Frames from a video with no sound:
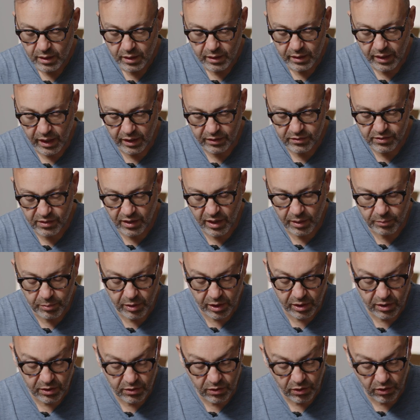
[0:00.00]
Next thing I'm
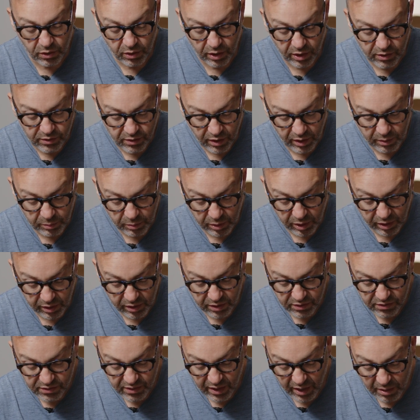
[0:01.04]
going to do is I'm going to
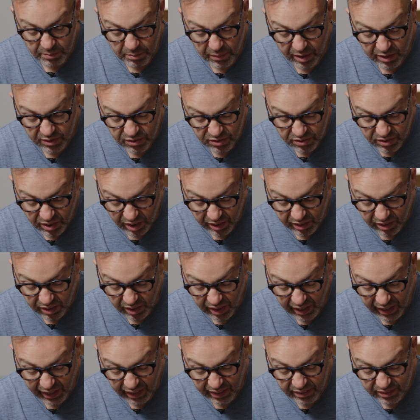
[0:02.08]
set my shutter
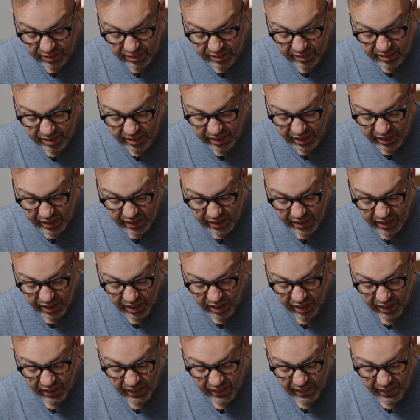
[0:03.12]
at
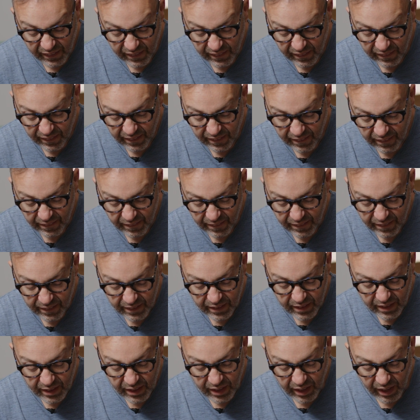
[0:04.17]
T
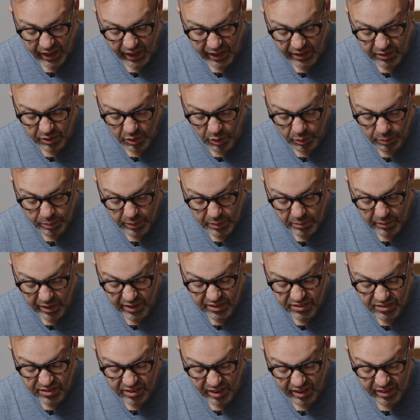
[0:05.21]
and open my
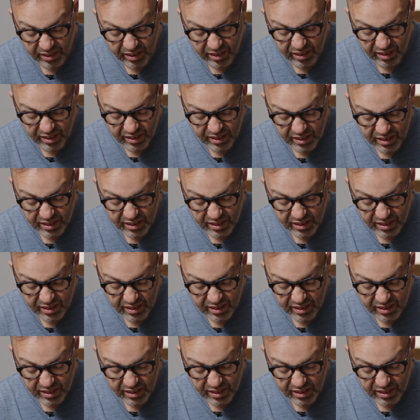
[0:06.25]
shutter.